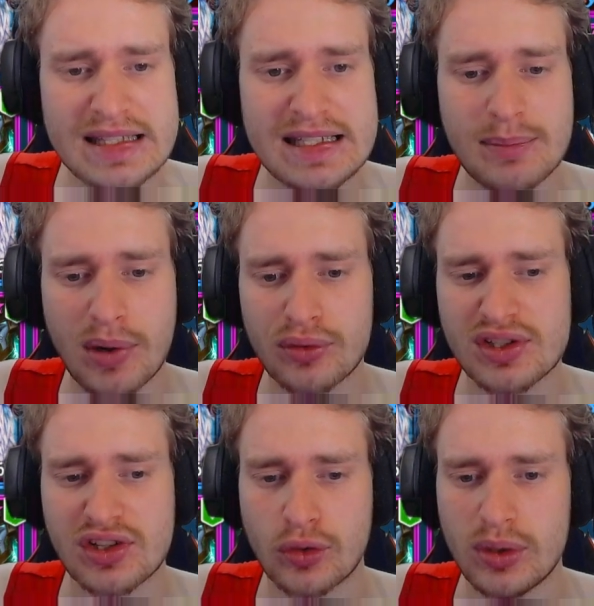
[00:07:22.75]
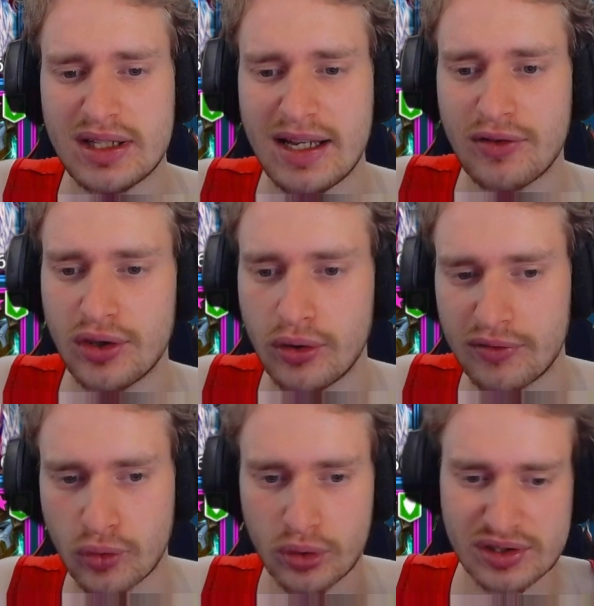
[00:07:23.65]
The bonus to Queen Ava, though,
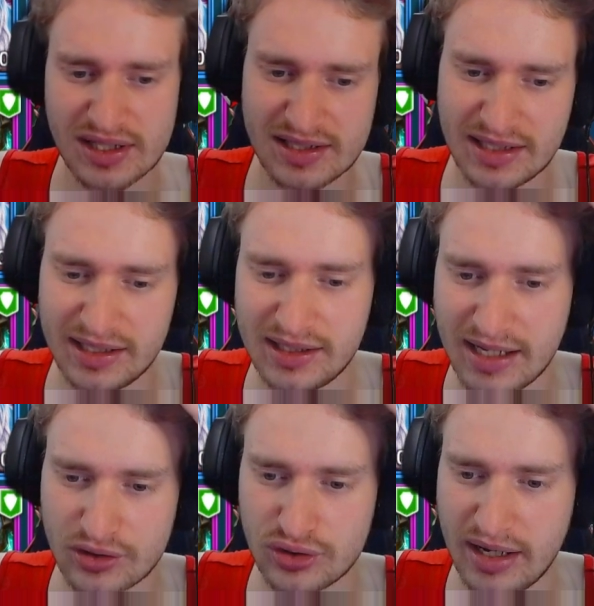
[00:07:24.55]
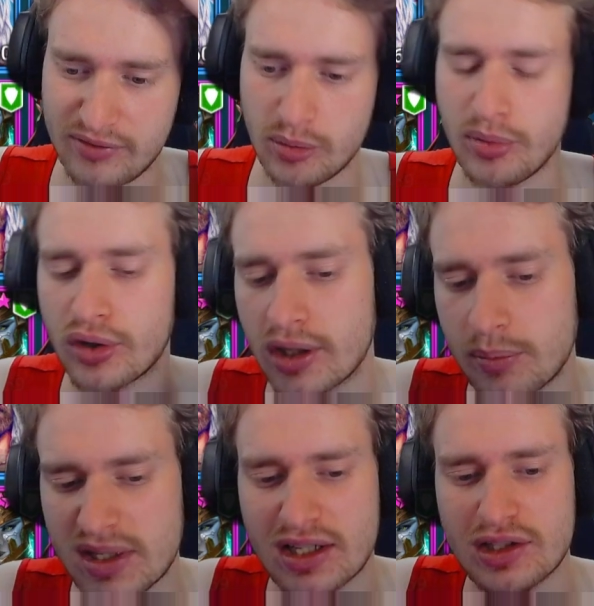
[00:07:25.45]
of course, is that I didn't actually have to book her
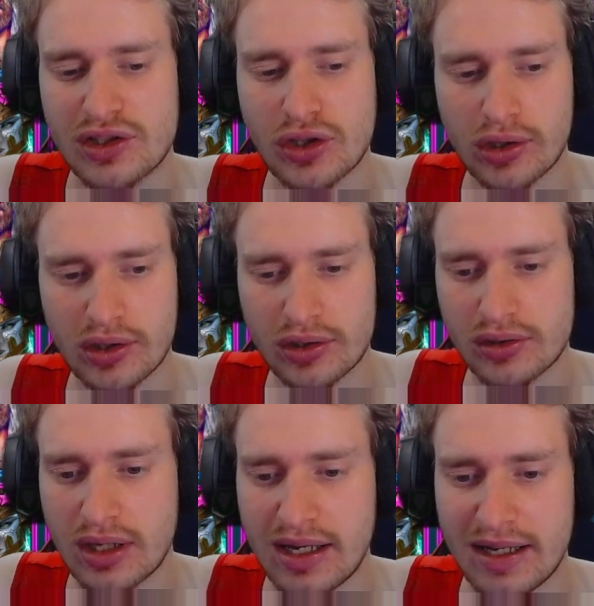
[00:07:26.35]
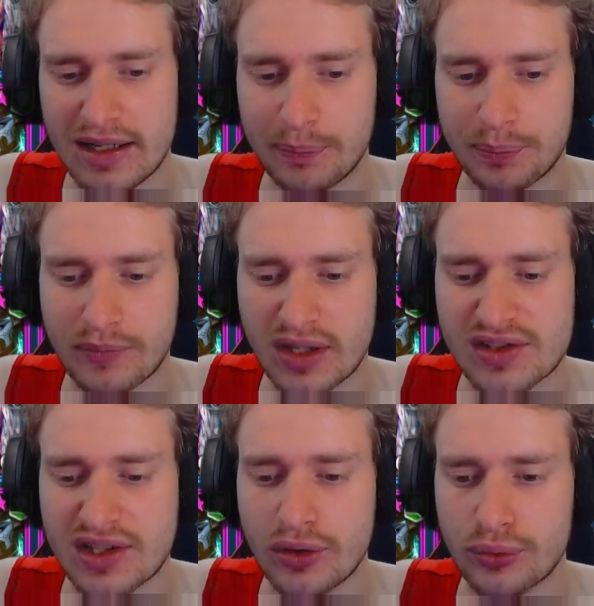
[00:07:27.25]
because her
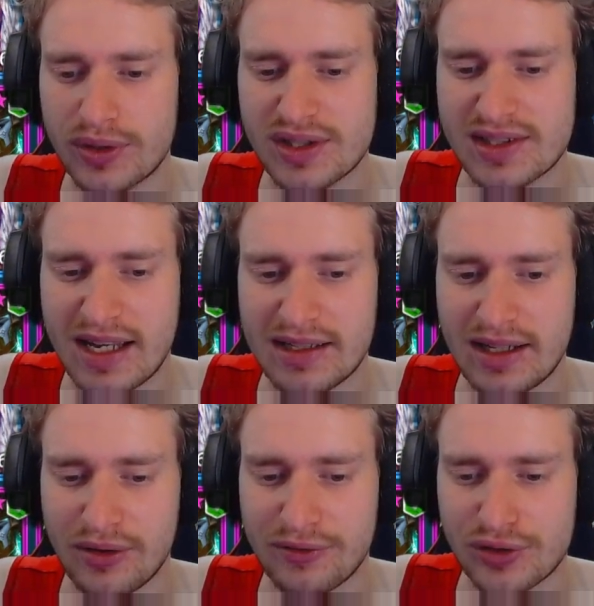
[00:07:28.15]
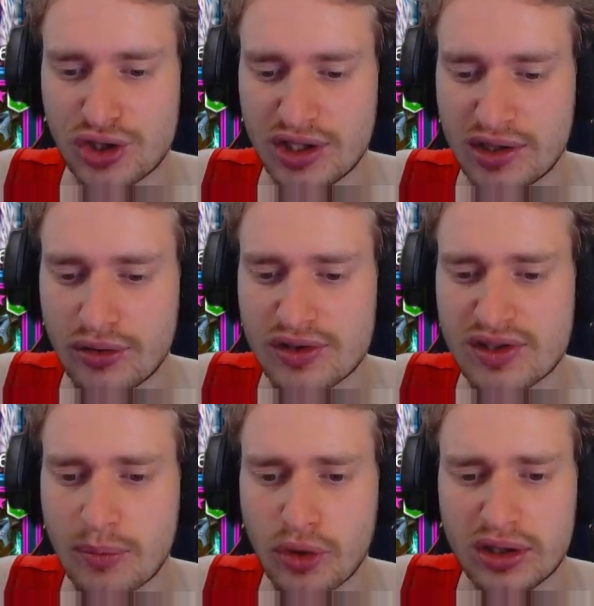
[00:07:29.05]
skill reset if she killed
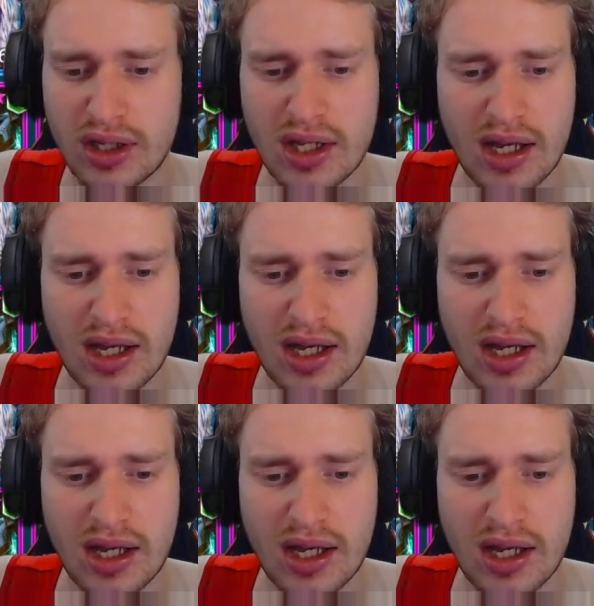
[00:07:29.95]
someone.